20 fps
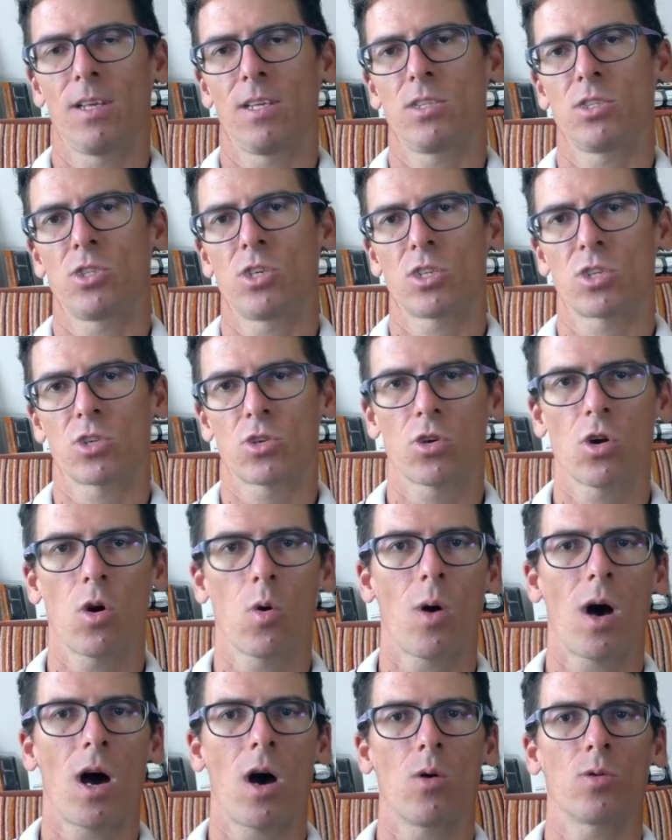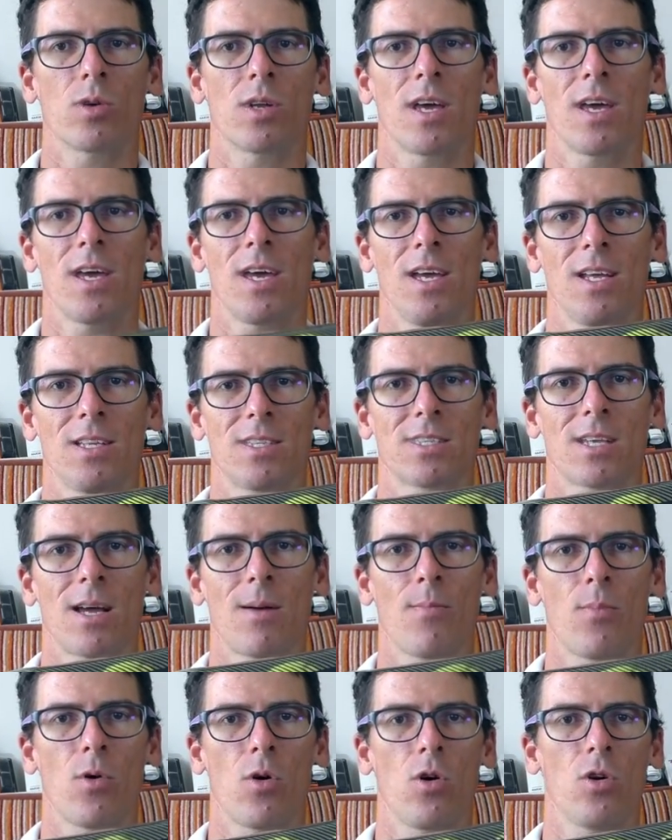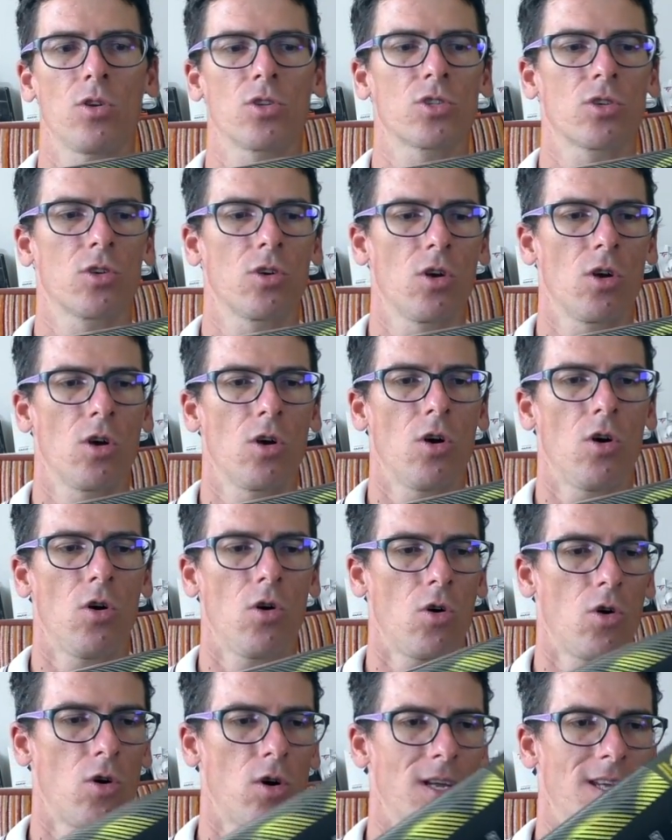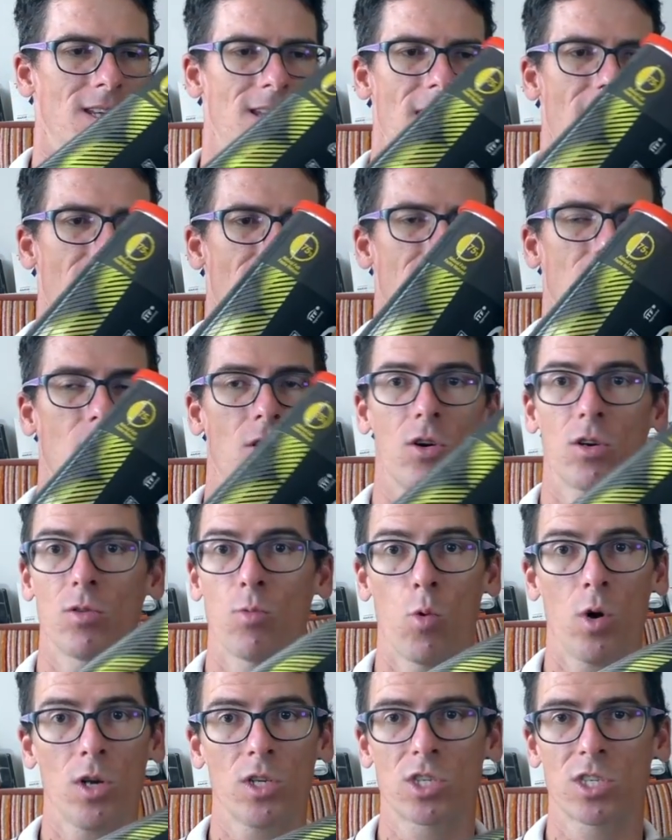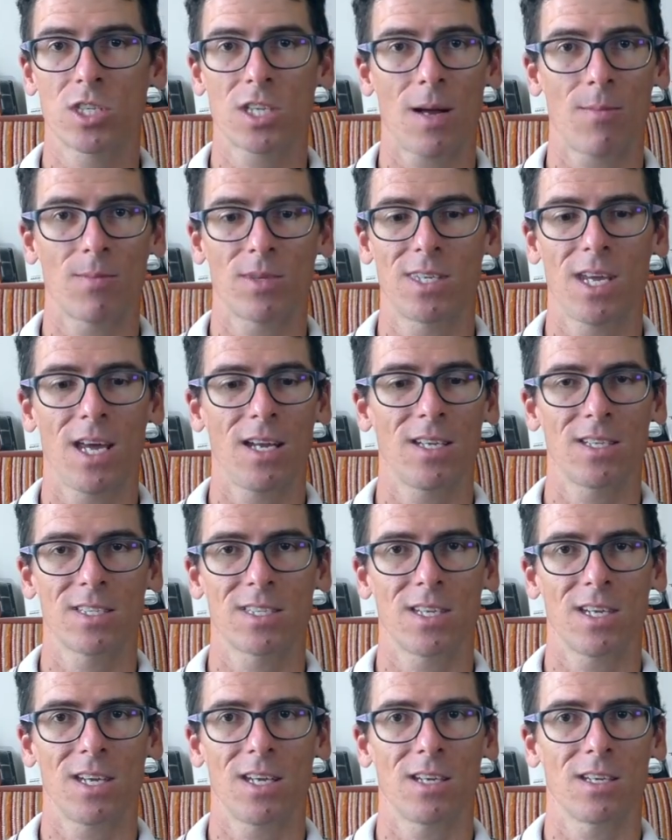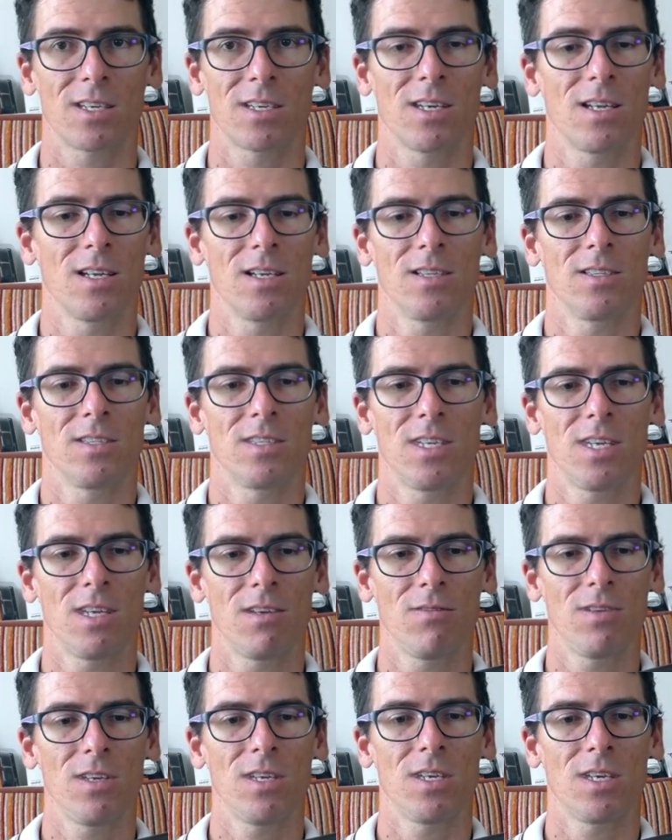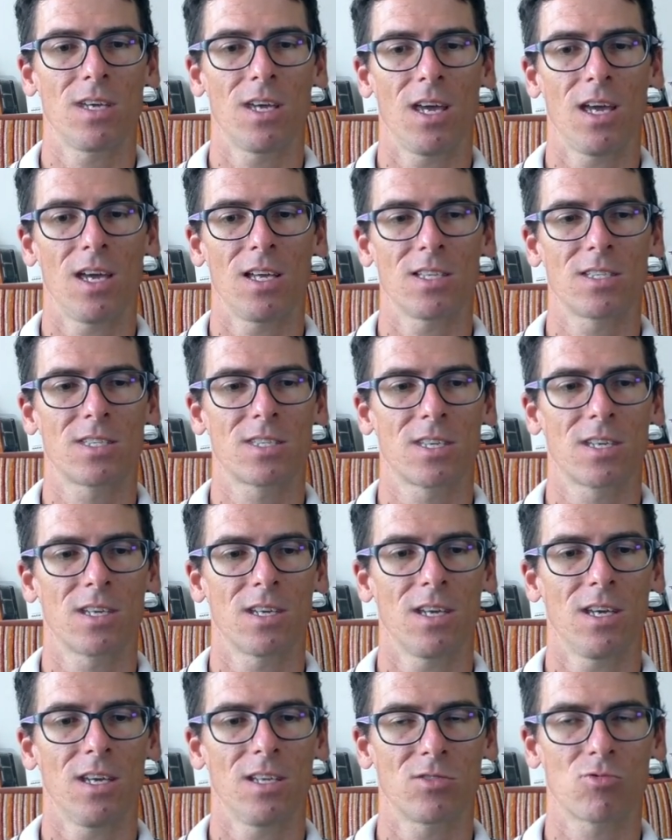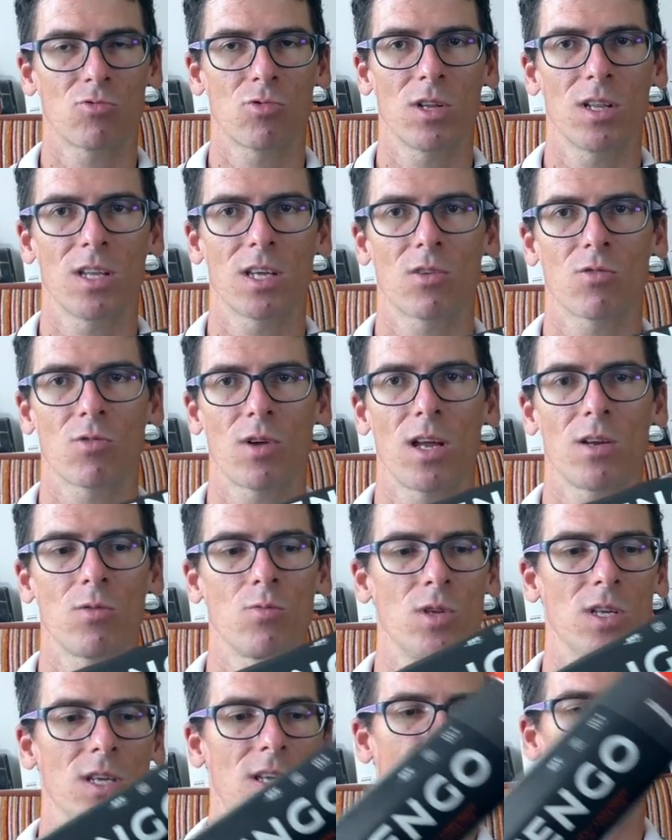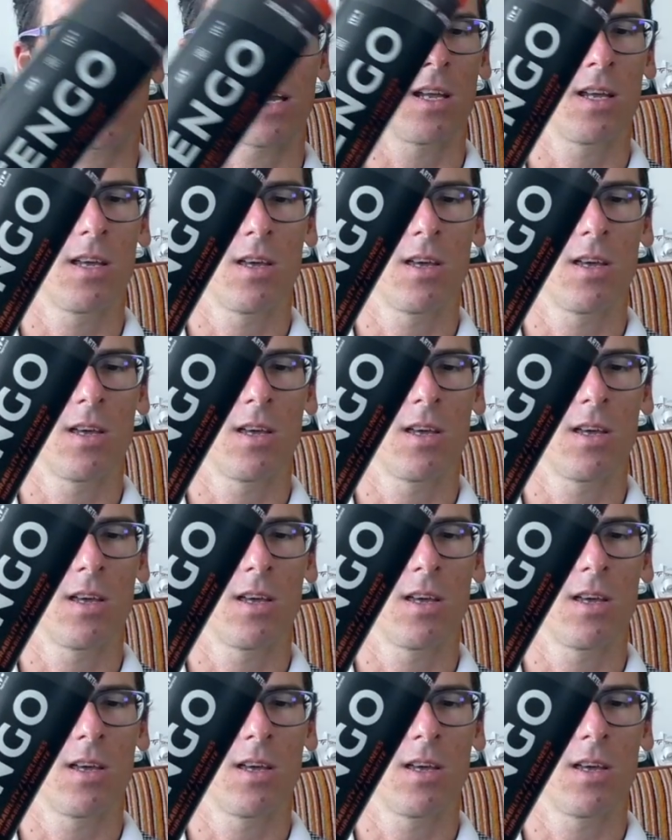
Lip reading: just go out, hit some balls, or watch some tennis in TV. It's really great. We can